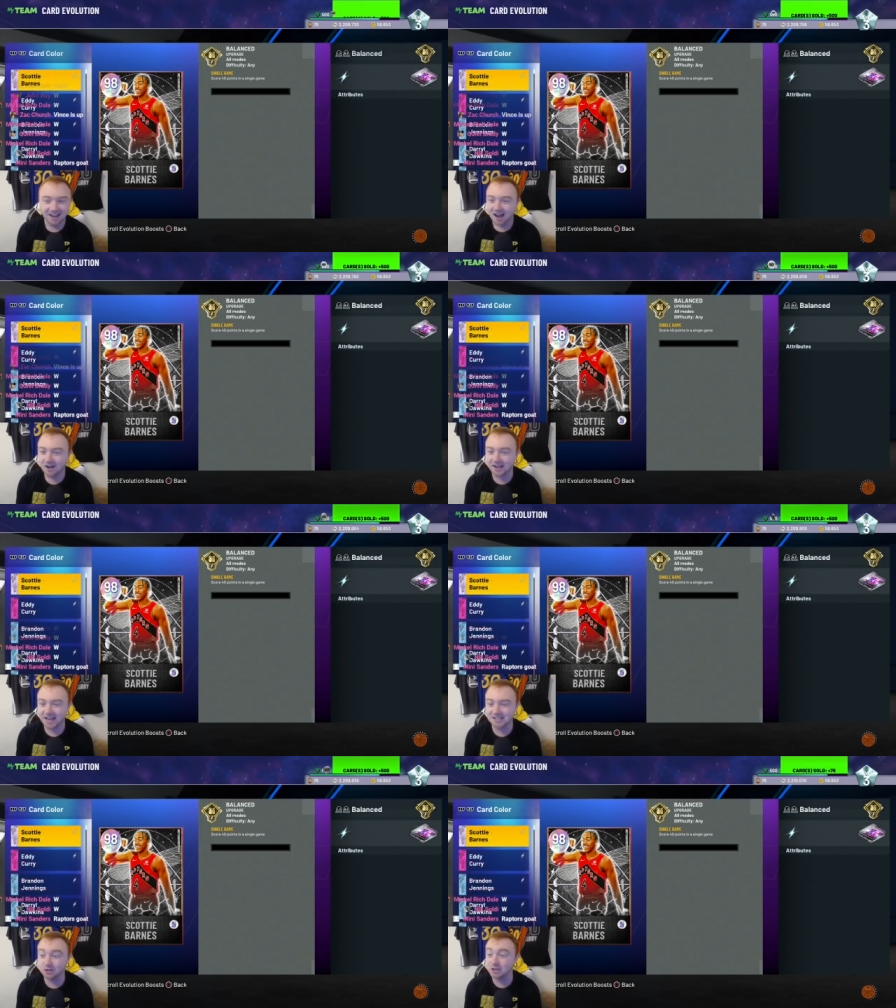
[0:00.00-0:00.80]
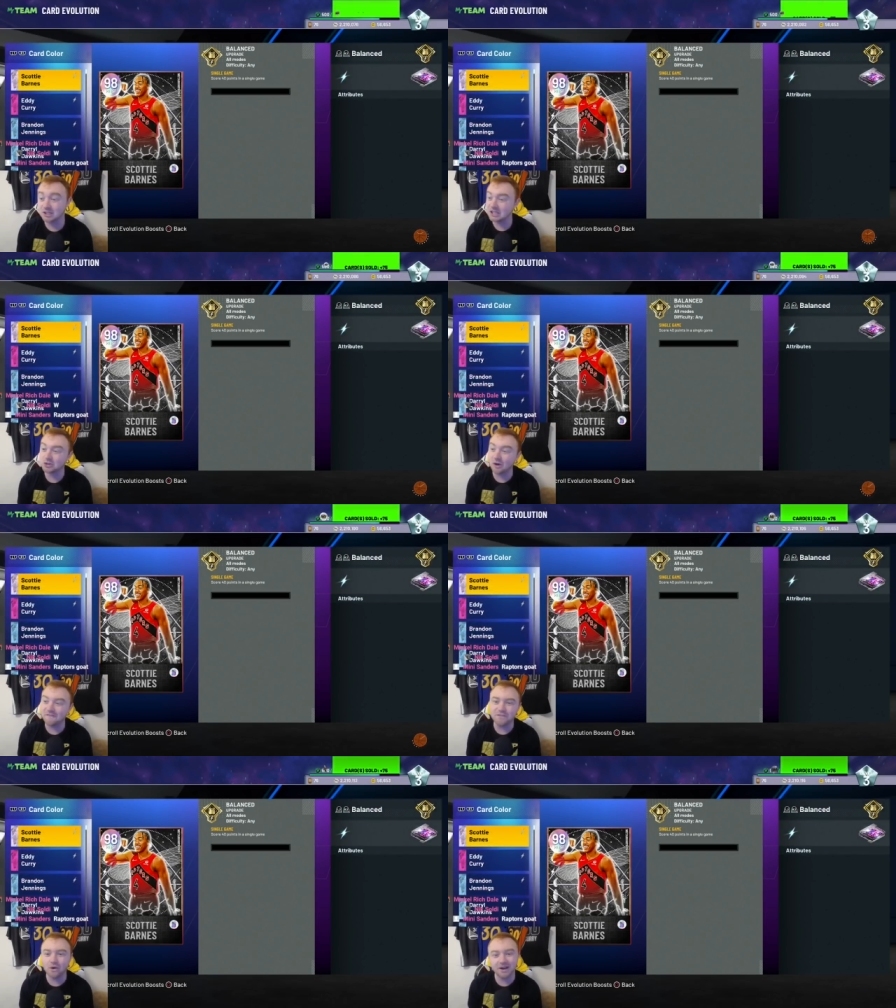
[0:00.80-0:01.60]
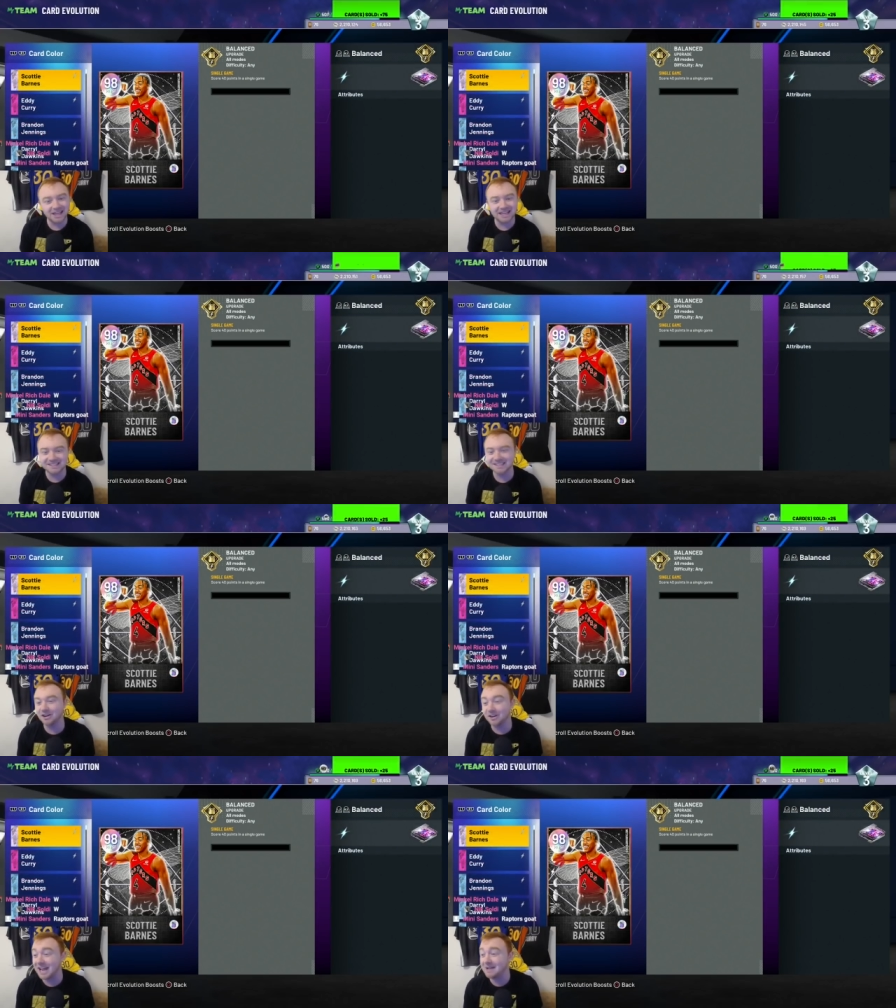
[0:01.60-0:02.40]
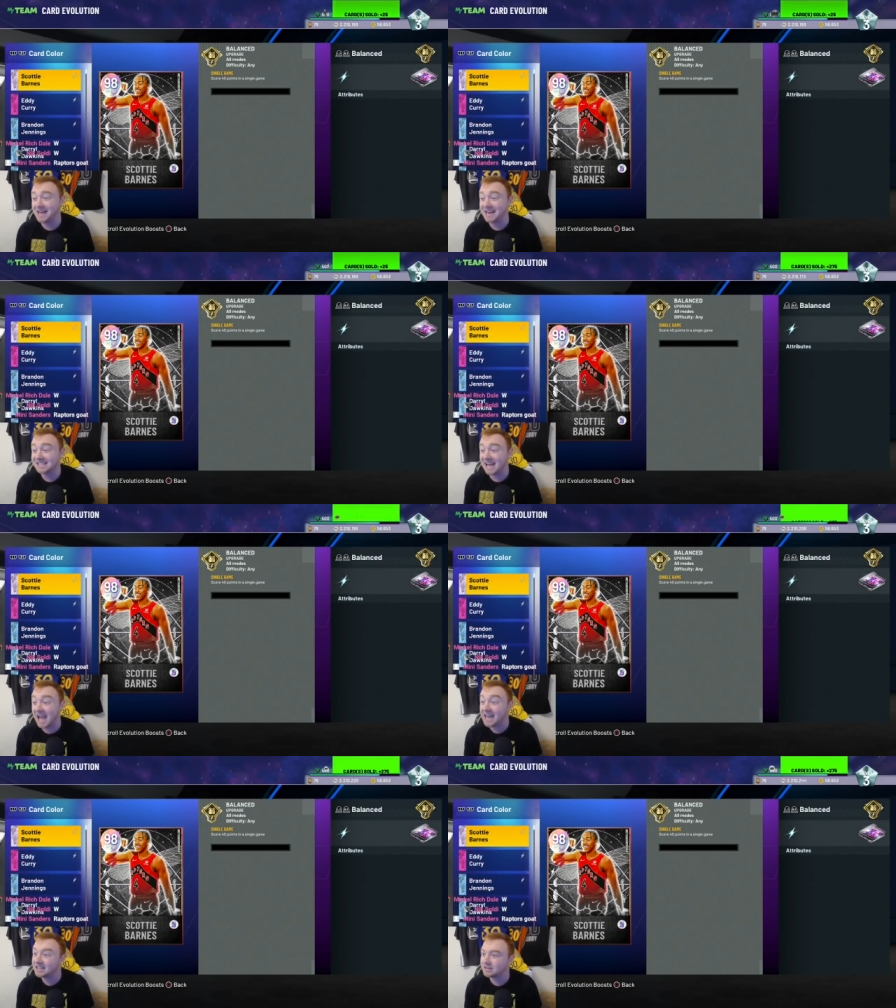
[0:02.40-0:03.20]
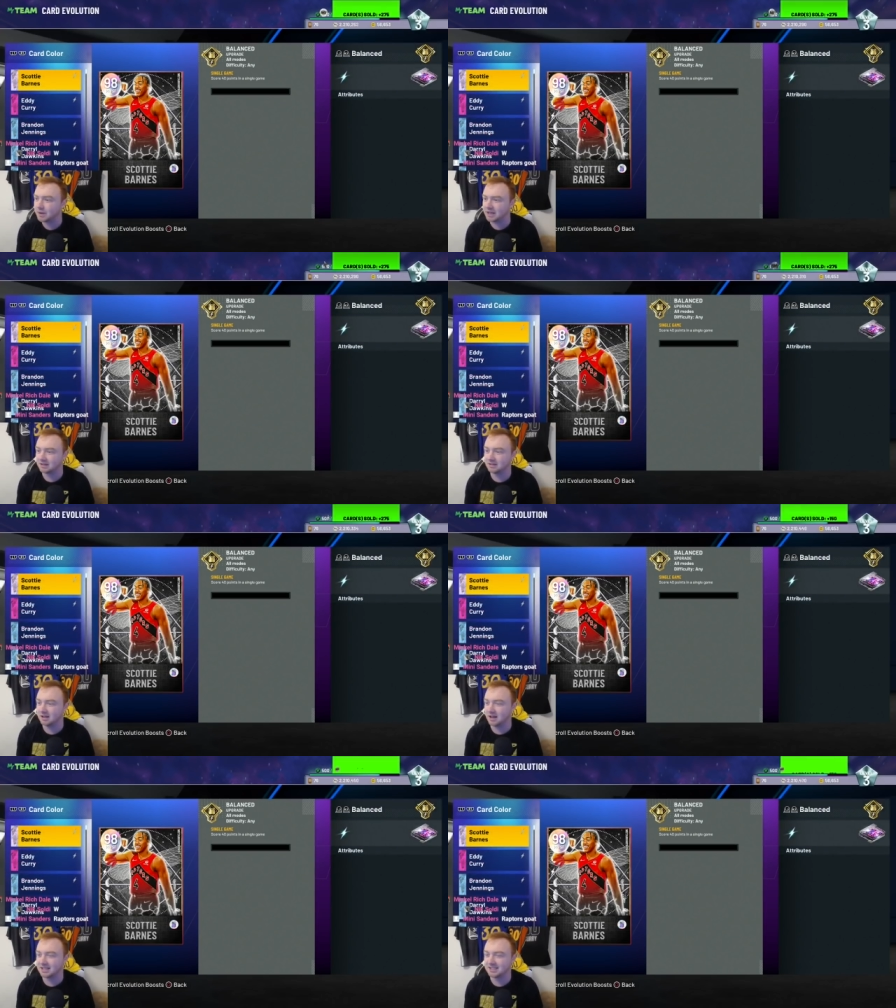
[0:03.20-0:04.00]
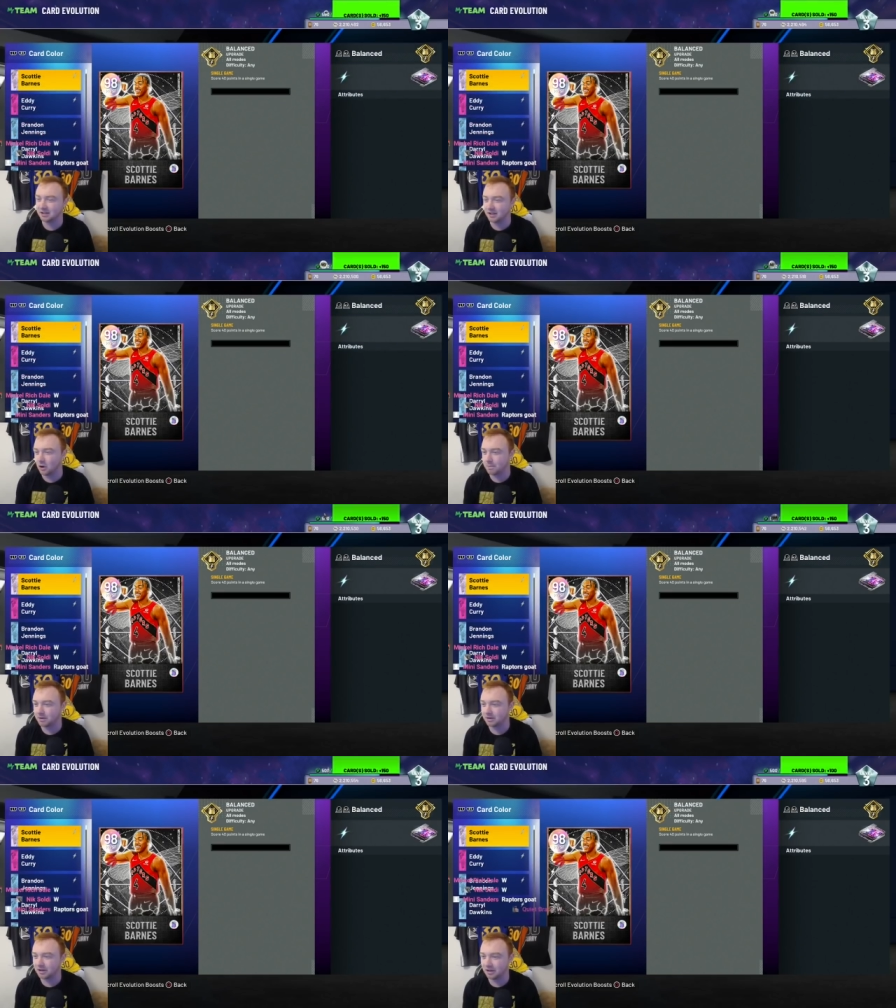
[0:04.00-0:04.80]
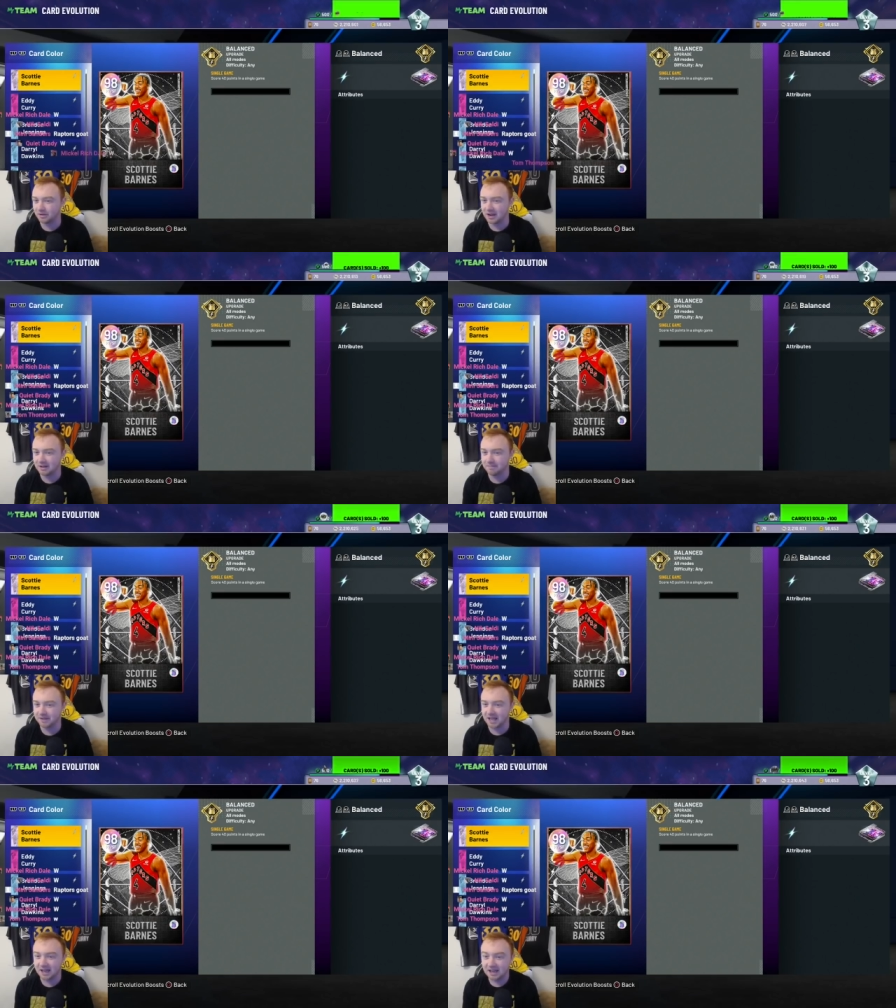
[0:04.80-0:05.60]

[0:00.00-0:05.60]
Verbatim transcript: Okay, so you didn't just score forty in a single game. That is any... Wait, no, that's still the Opal Glow, right? Yeah.